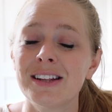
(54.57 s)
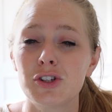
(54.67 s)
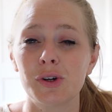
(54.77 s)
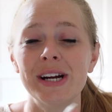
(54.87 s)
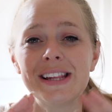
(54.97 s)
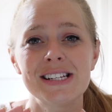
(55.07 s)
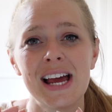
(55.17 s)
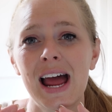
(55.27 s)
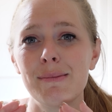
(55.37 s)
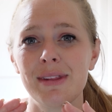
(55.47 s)
during the
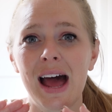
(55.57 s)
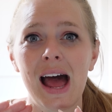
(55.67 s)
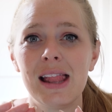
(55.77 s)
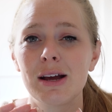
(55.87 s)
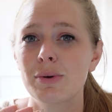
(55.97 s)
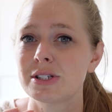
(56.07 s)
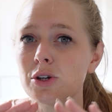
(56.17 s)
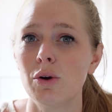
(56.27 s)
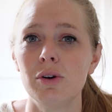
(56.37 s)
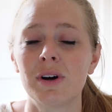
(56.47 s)
time that there was
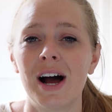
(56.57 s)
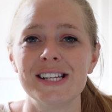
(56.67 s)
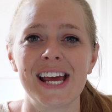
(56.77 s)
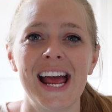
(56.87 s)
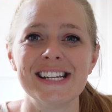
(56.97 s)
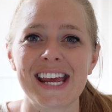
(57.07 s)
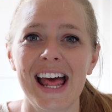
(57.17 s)
no new content,